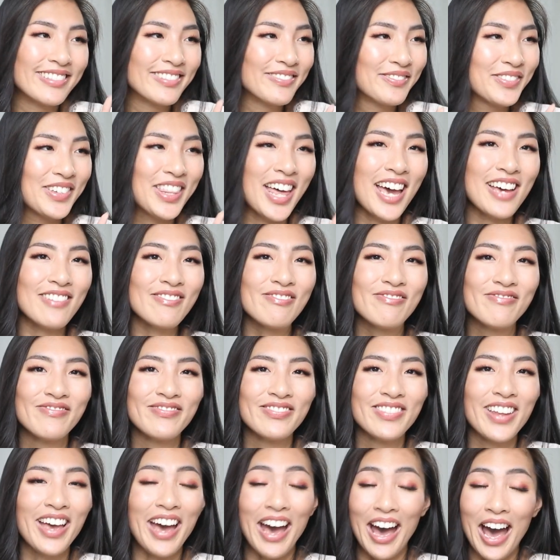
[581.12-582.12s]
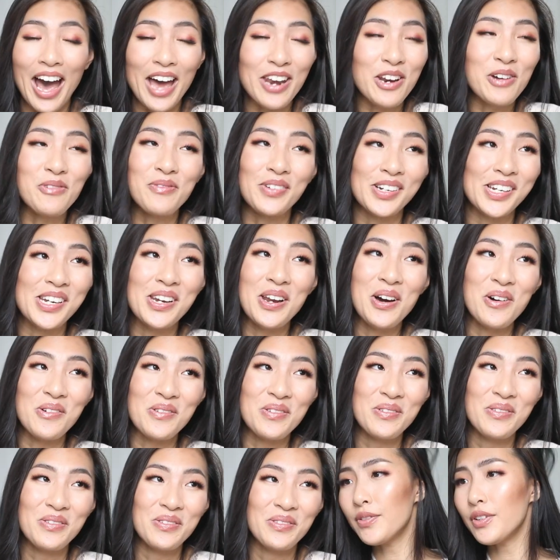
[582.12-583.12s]
for that, I don't really know.
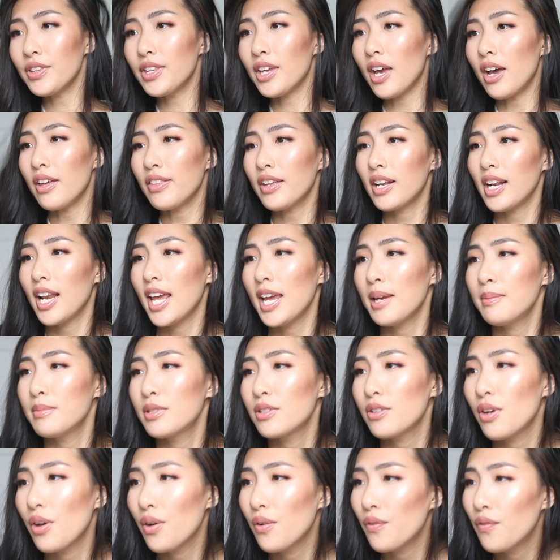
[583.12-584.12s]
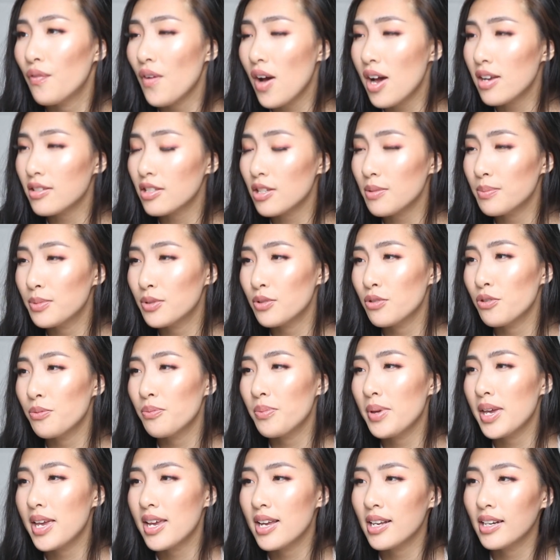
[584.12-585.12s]
For the other claims, so fast
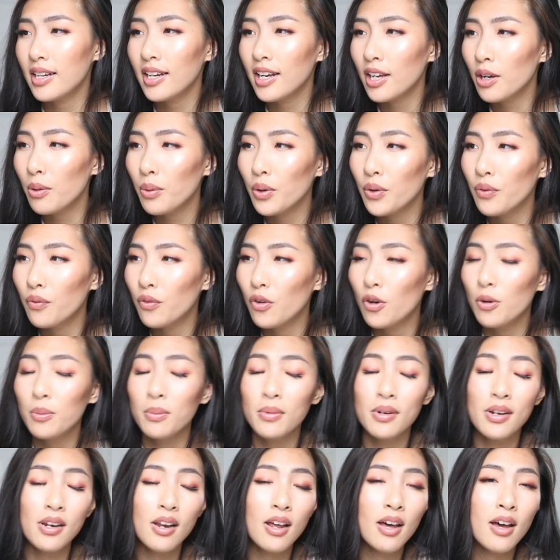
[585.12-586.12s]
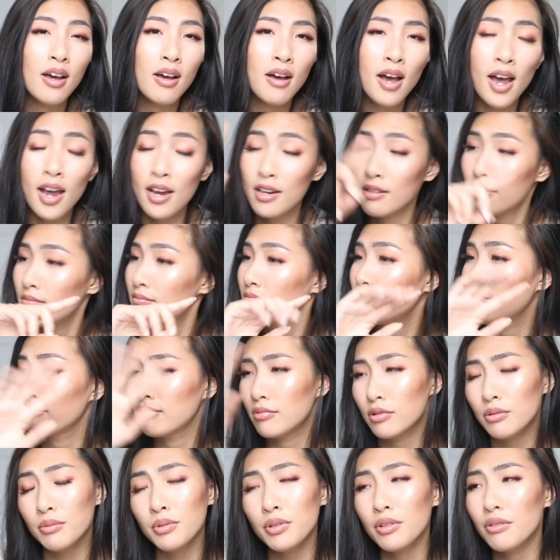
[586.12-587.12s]
absorbing liquid formula, I
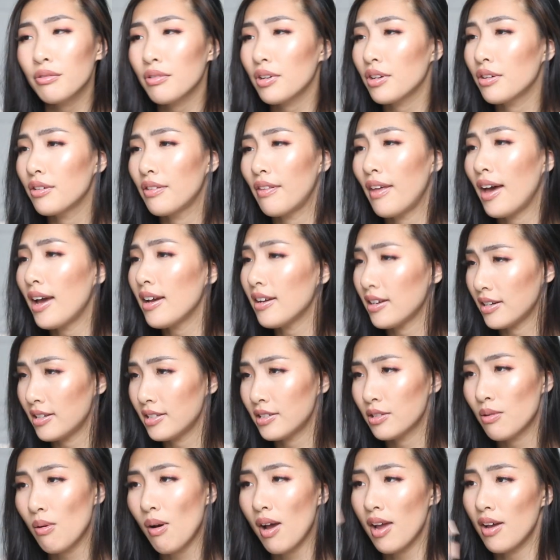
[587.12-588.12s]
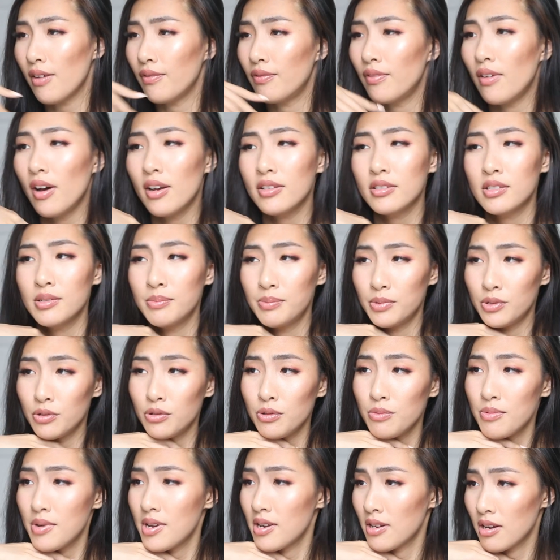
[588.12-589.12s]
do agree on that. It is quite a fast
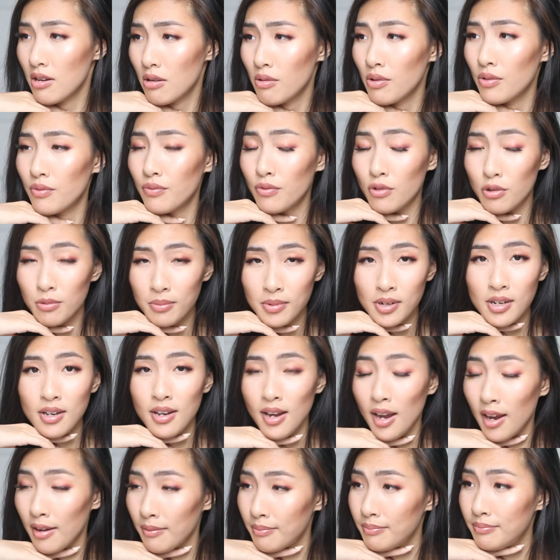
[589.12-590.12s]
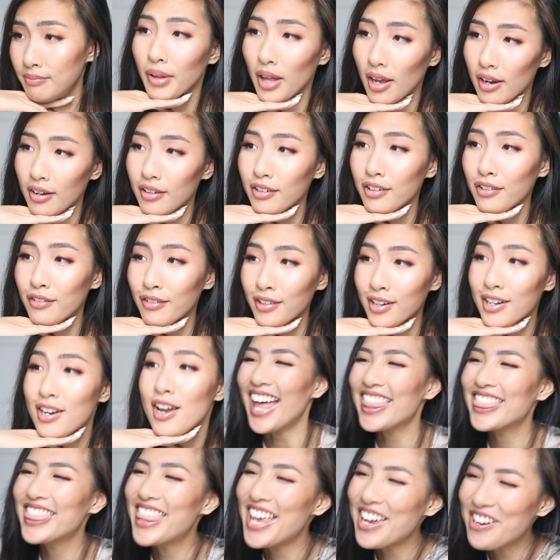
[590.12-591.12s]
absorbing liquid formula. I could agree.
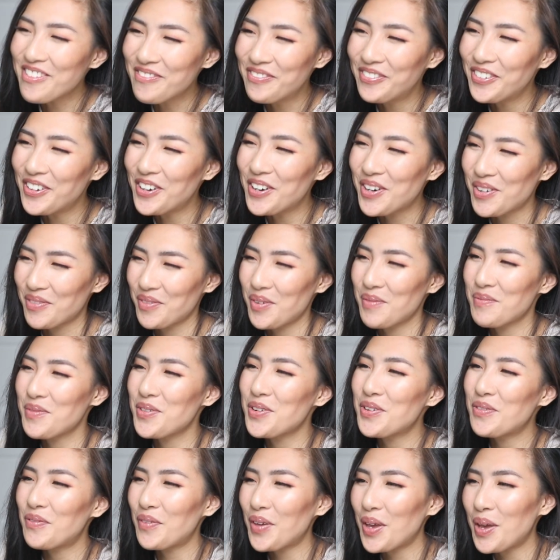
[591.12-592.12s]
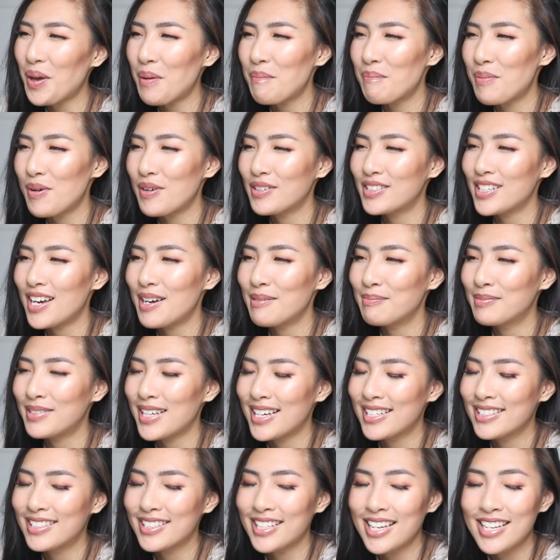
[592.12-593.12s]
And then for removing built up
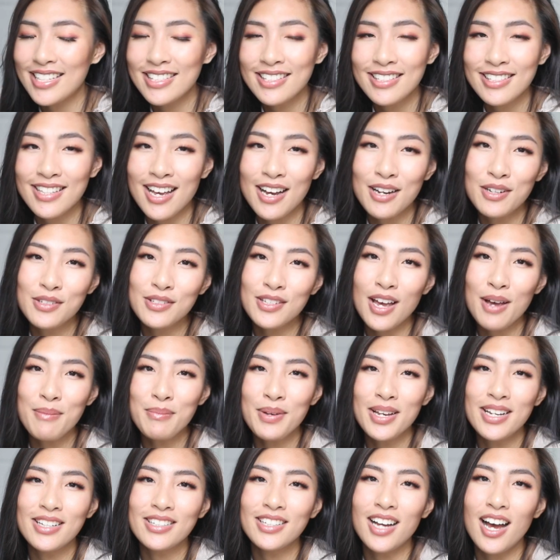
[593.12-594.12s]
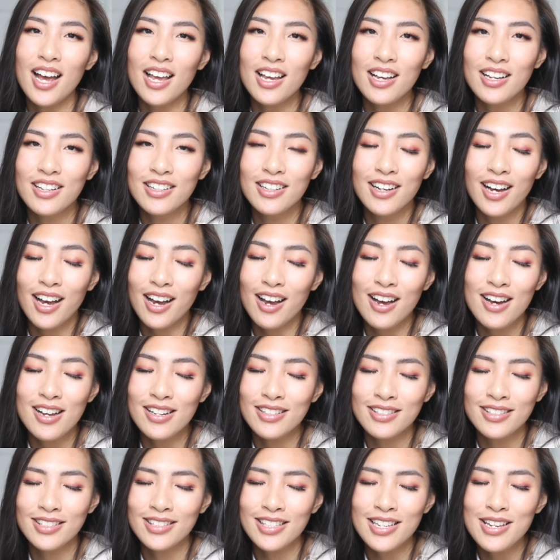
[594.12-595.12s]
dead skin cells, I mean, I
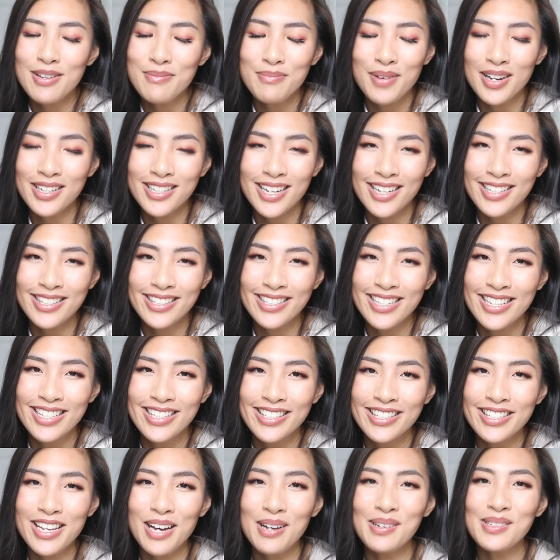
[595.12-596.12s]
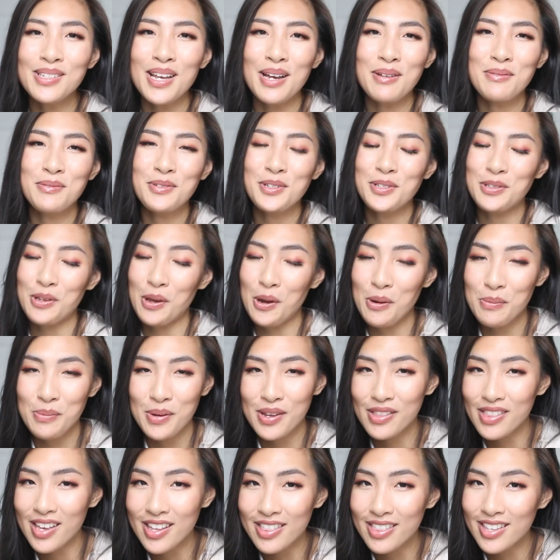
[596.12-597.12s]
can't see my dead skin cells. I'm just
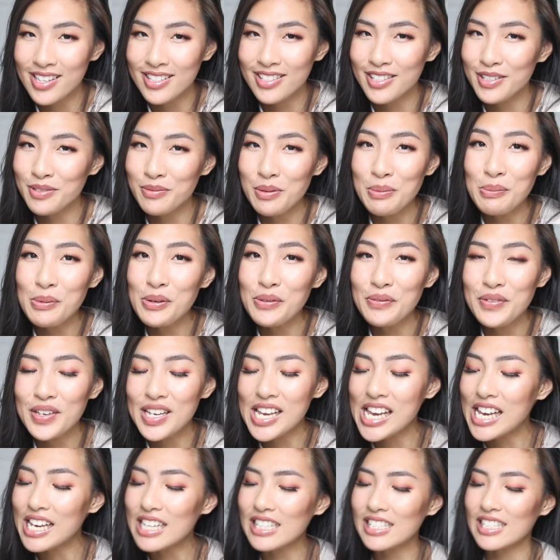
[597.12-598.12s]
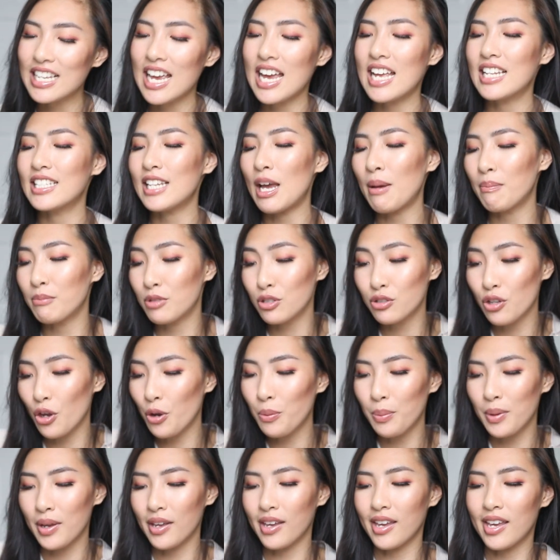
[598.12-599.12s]
hoping that this is removing it, and I'm just
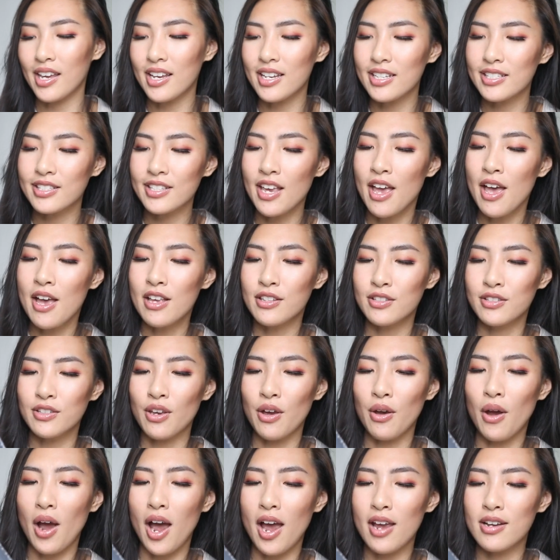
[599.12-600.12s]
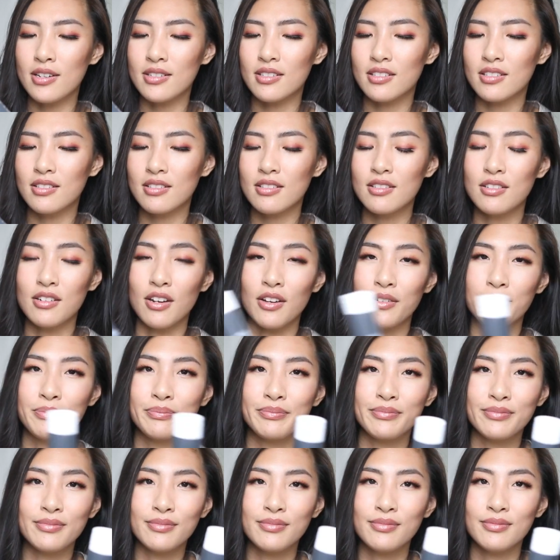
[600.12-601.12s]
hoping it is. So I
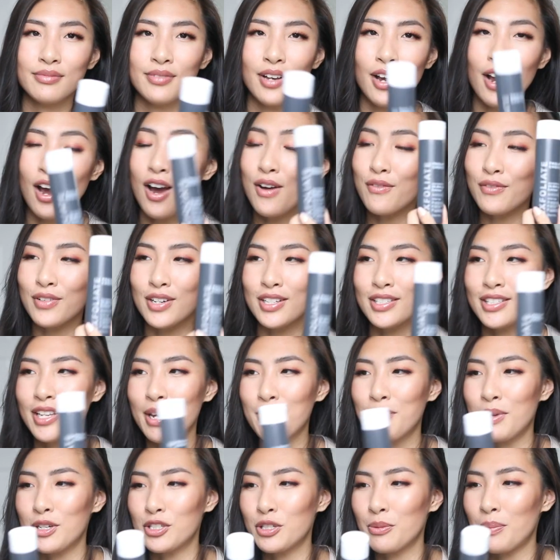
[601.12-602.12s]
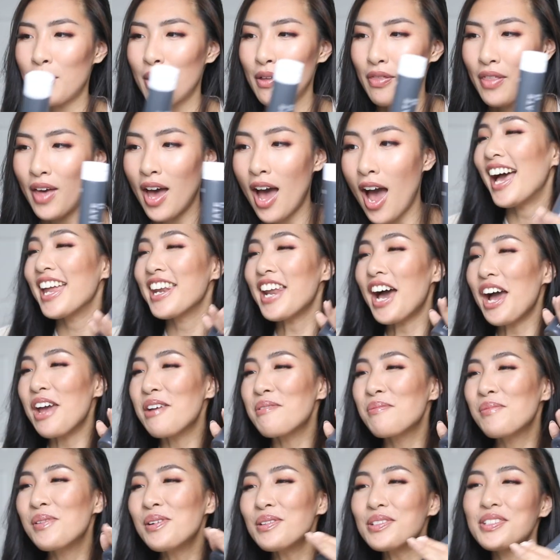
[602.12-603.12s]
can't really say much about that. And
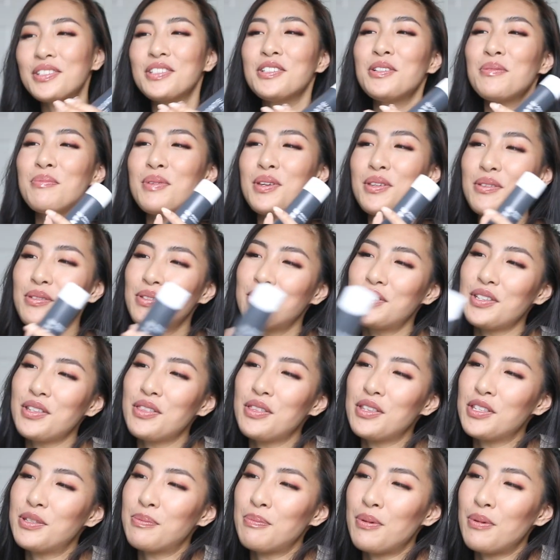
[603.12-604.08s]
I will still be using this